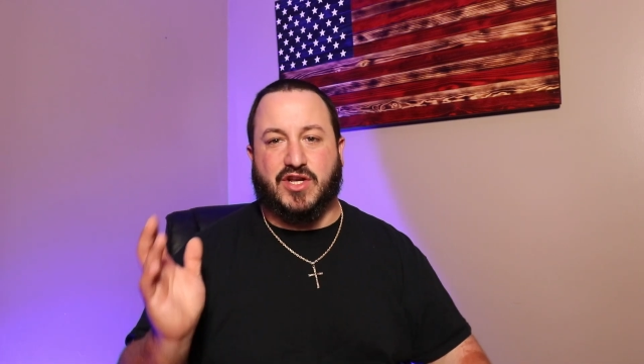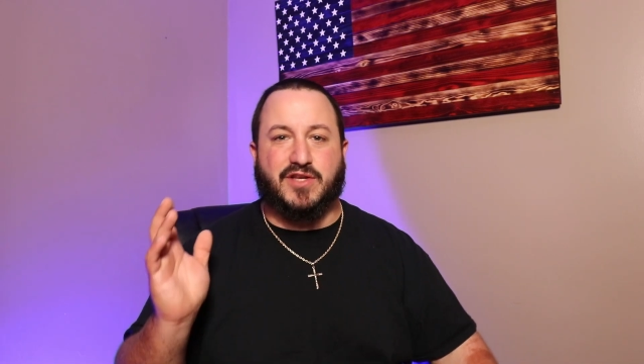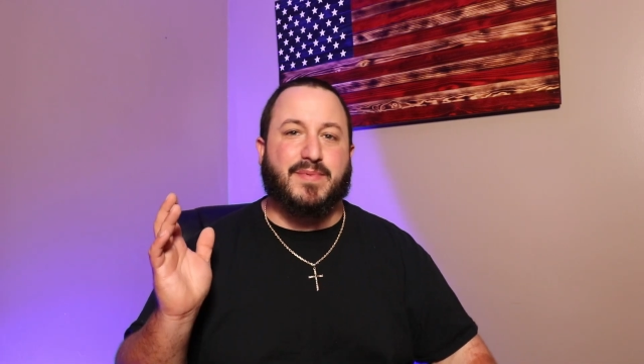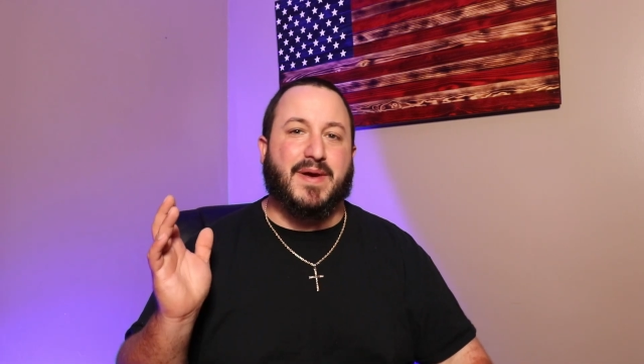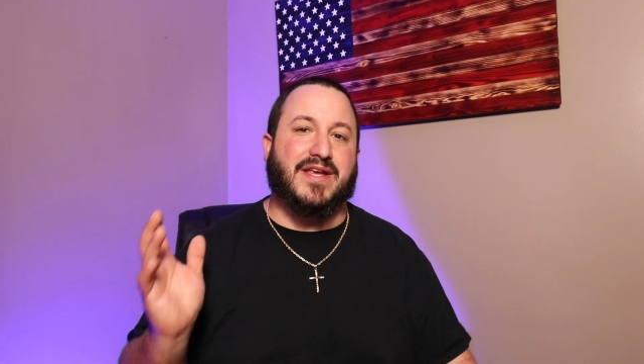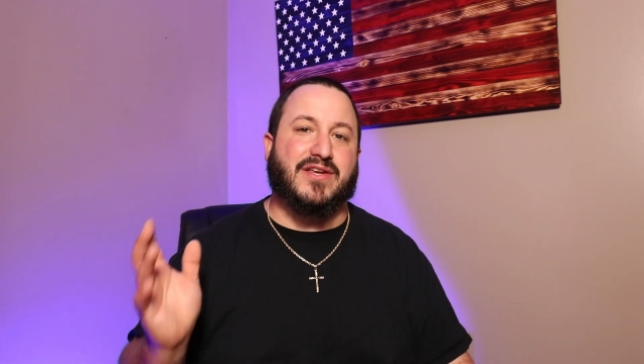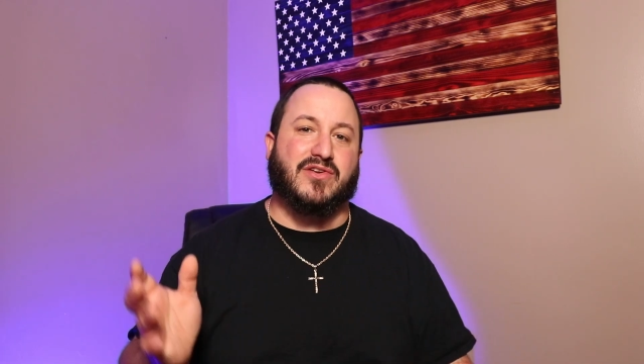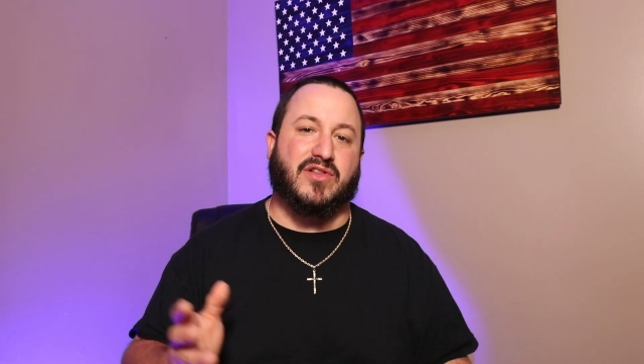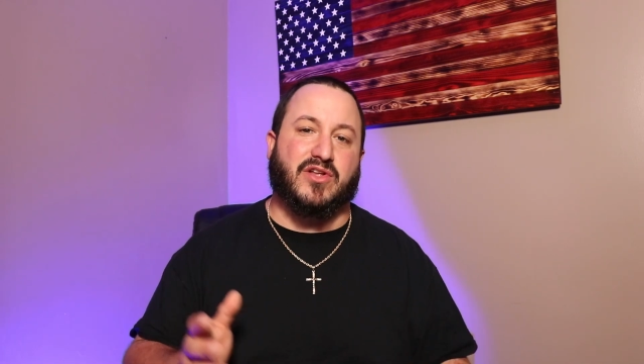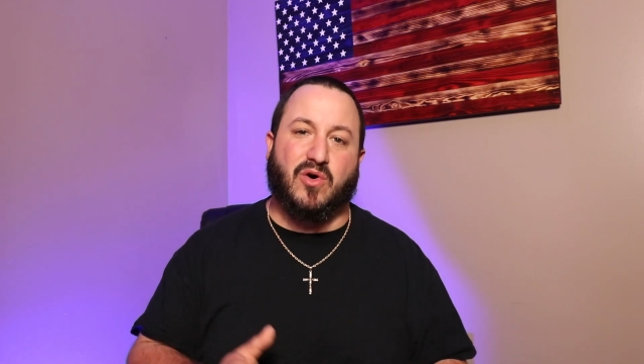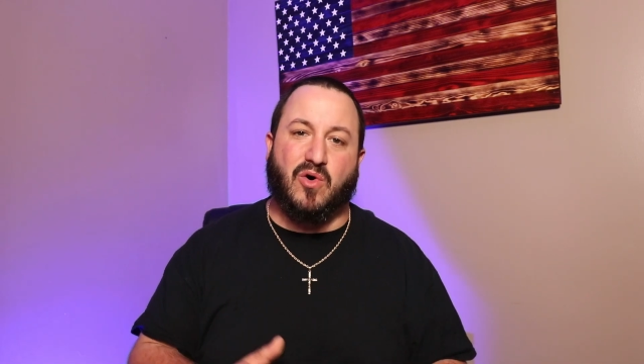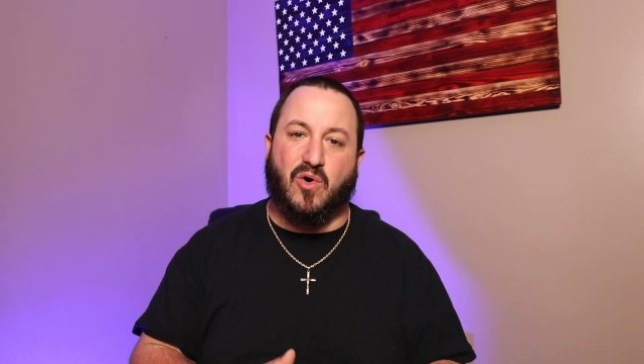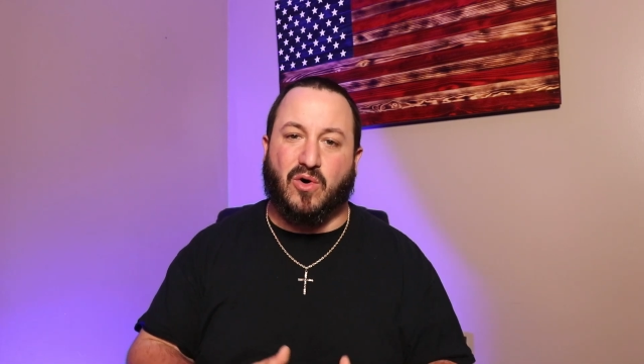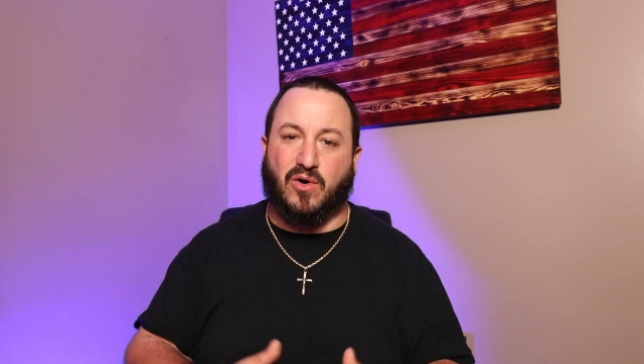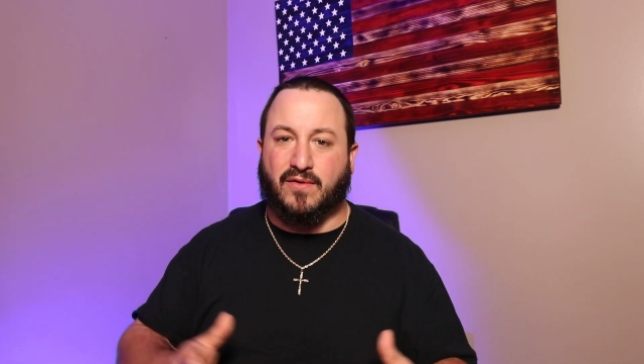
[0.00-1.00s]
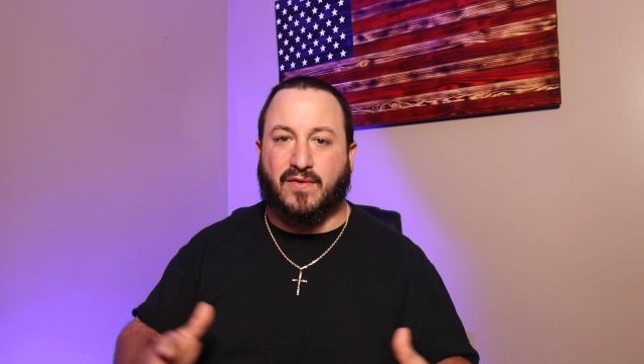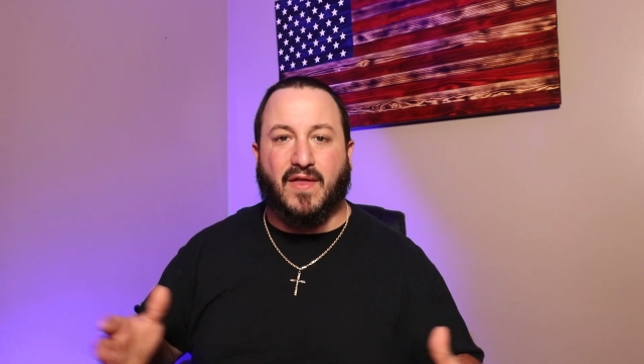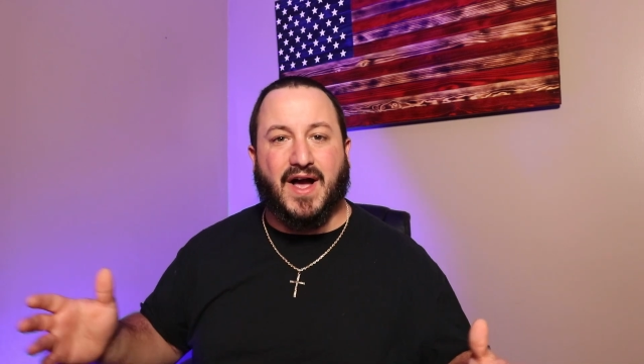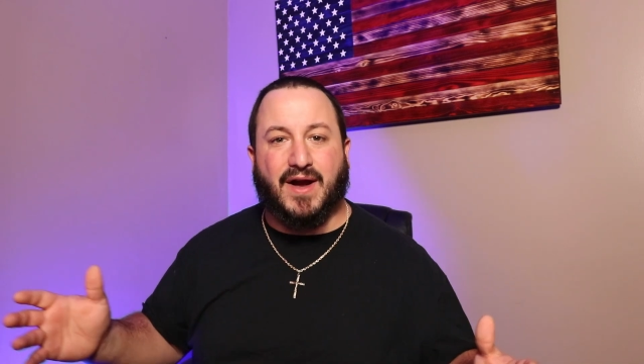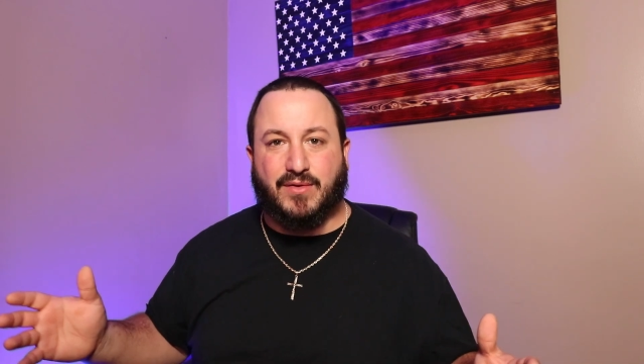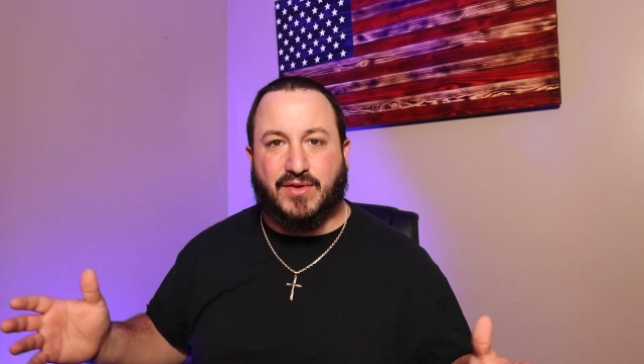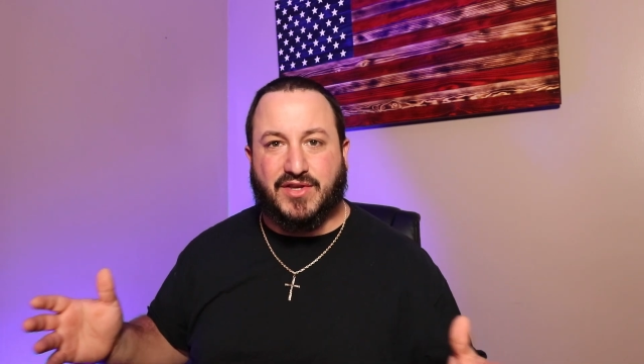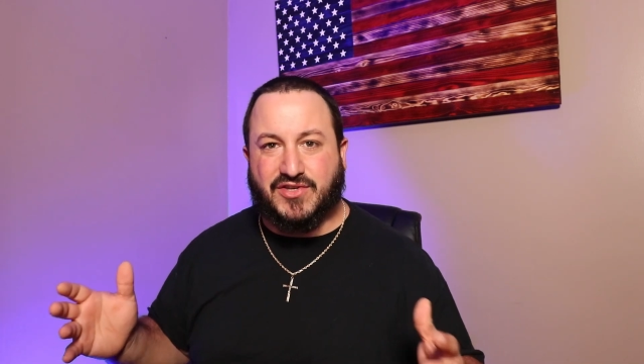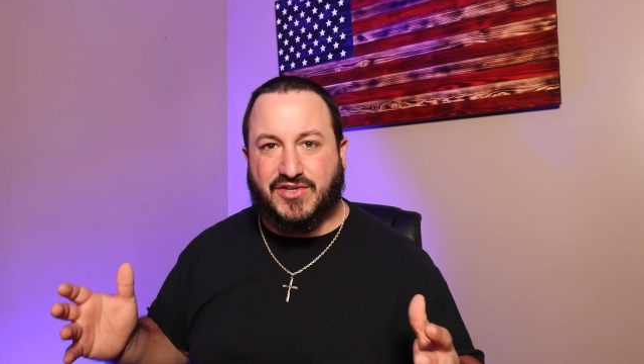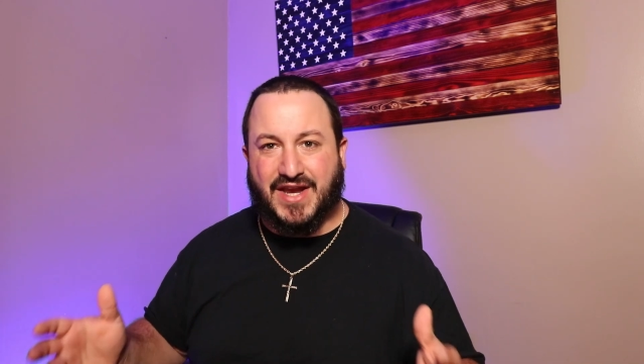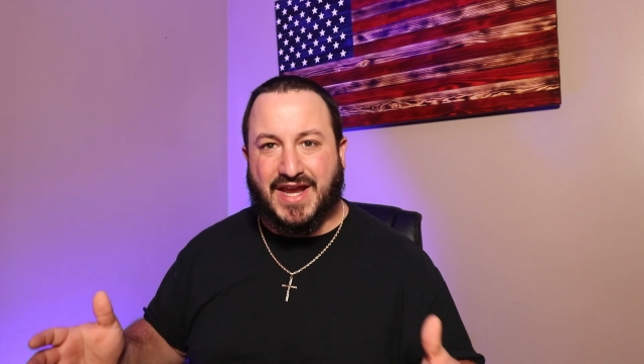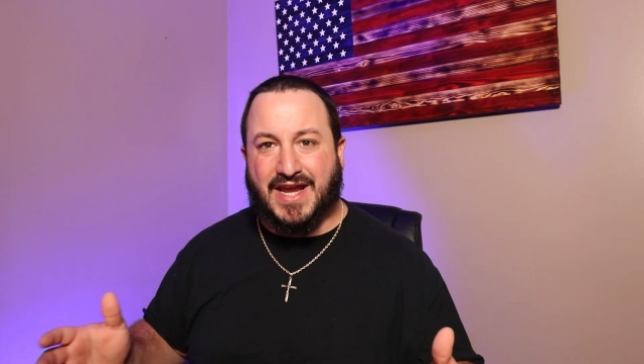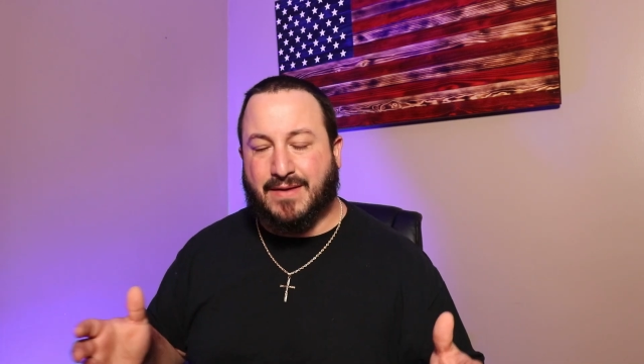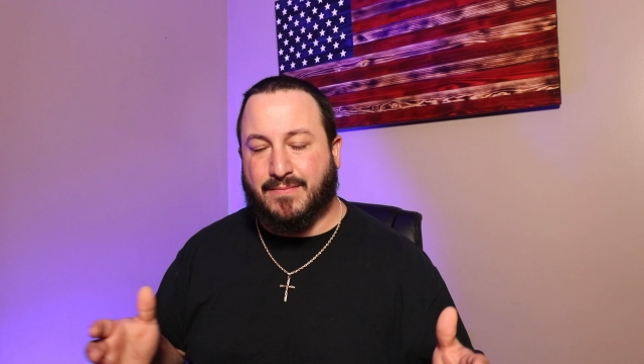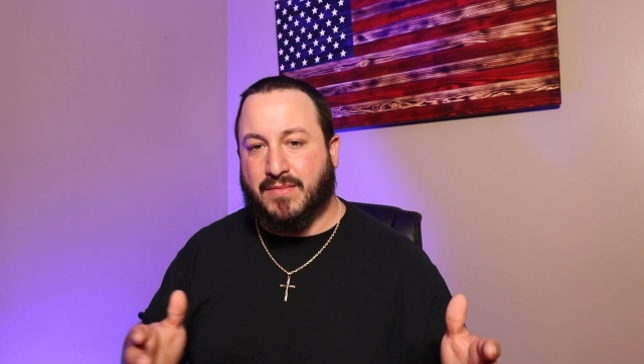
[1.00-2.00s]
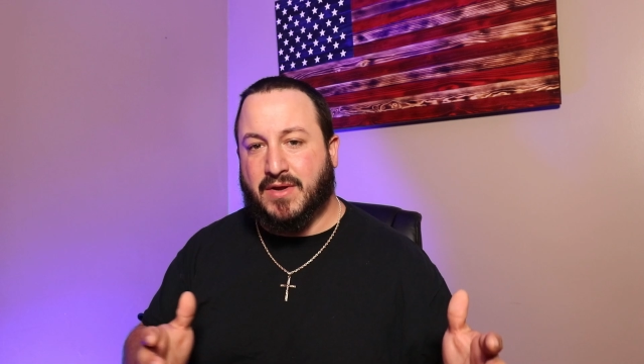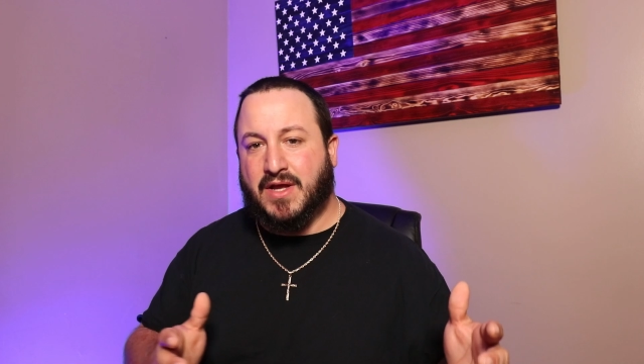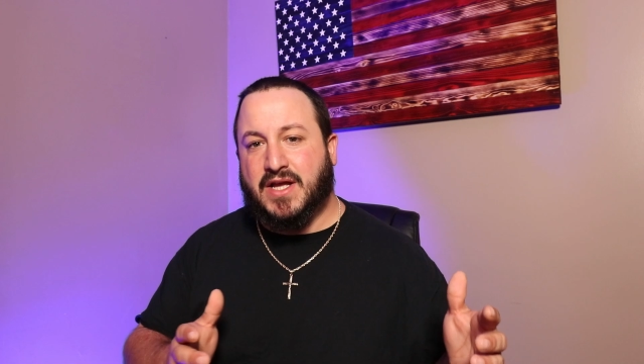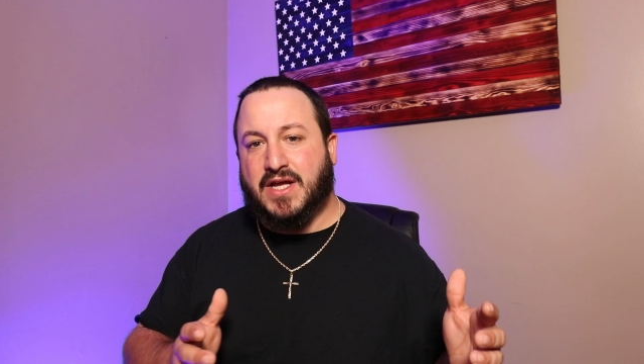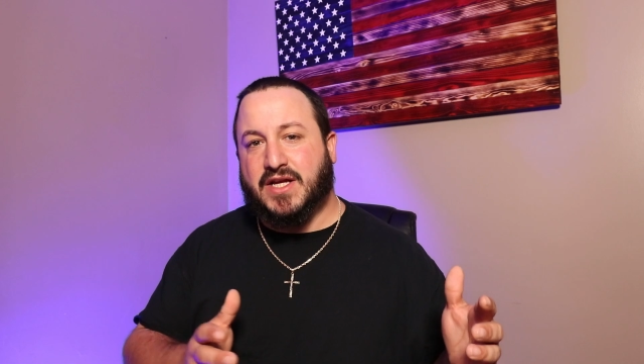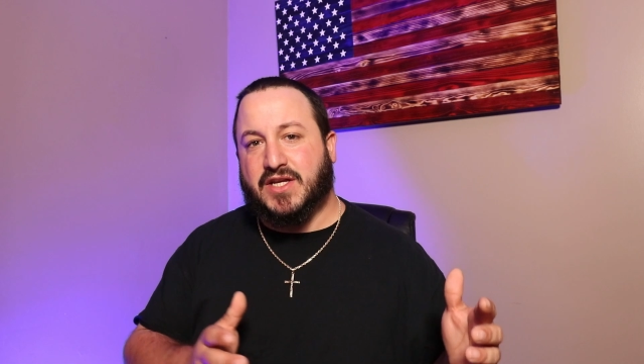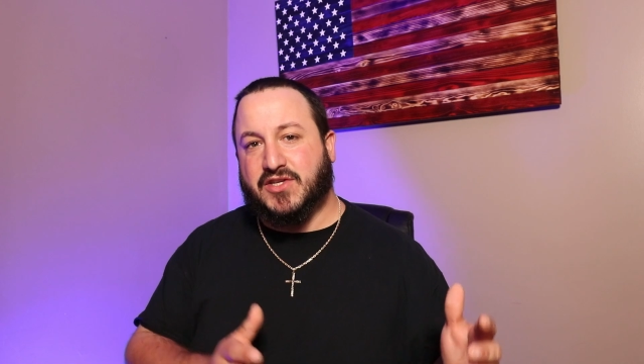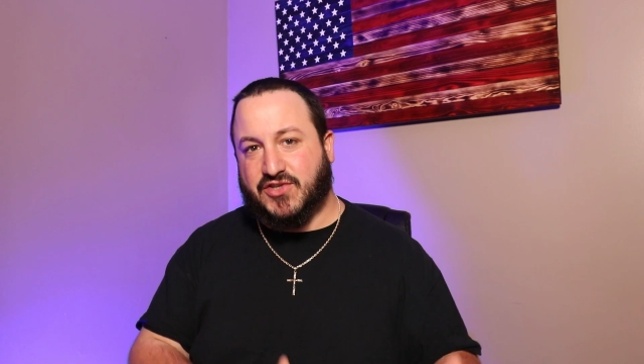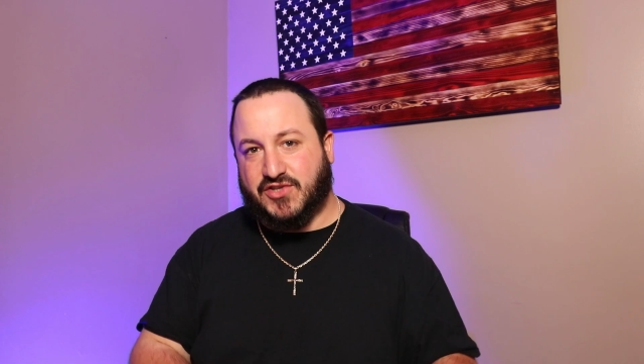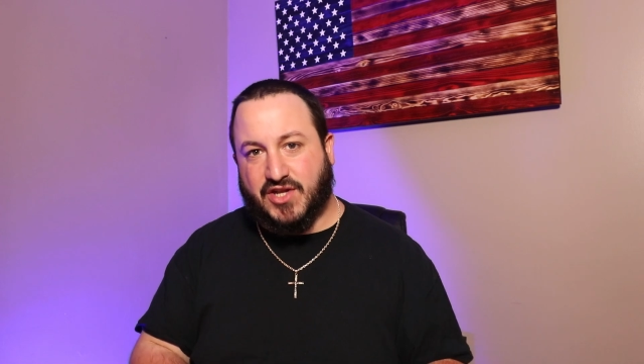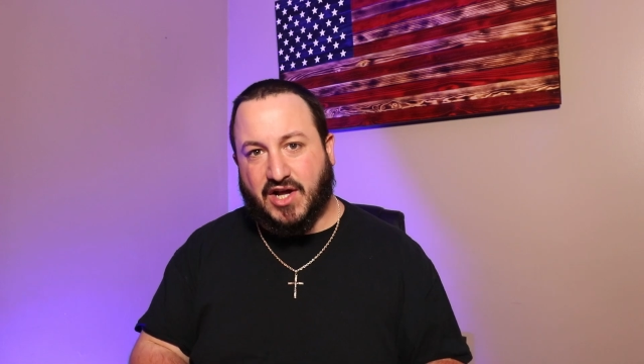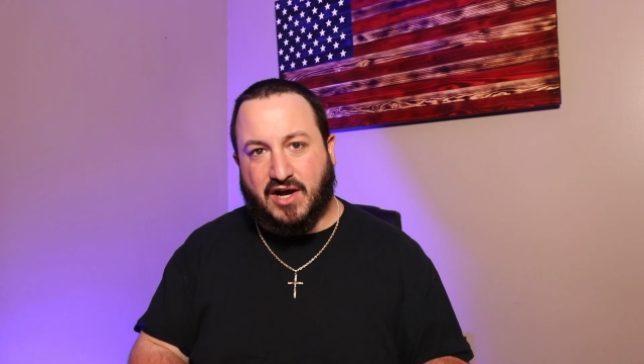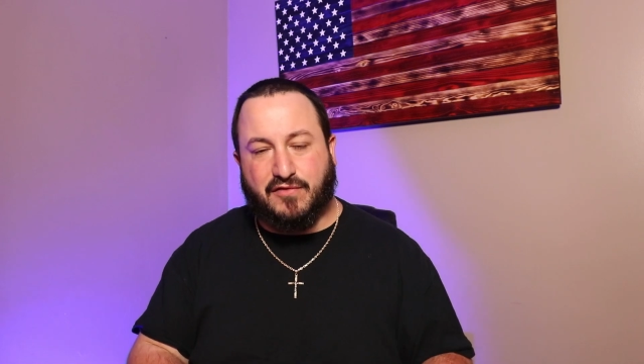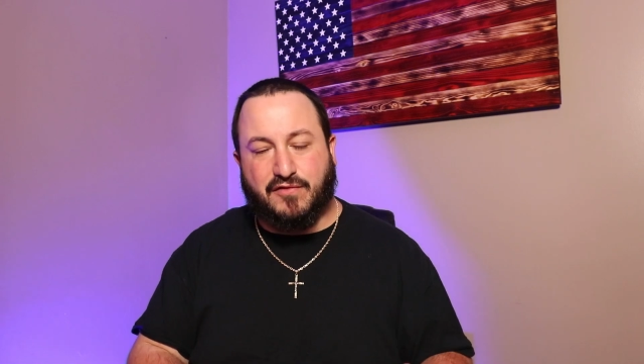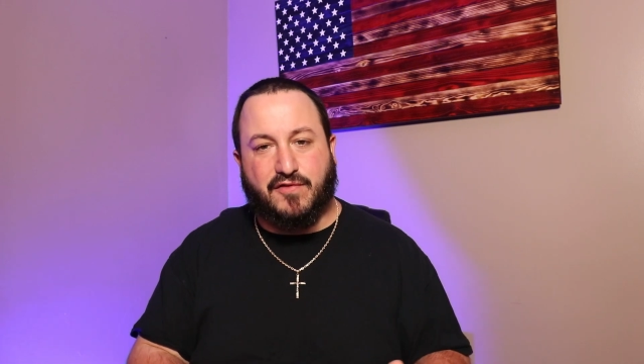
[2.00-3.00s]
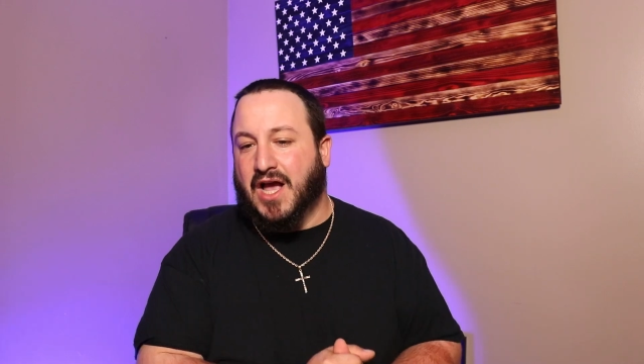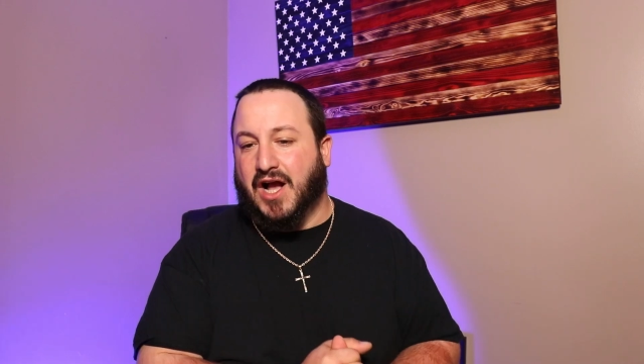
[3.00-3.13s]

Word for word: it's basically all in line with the same stuff.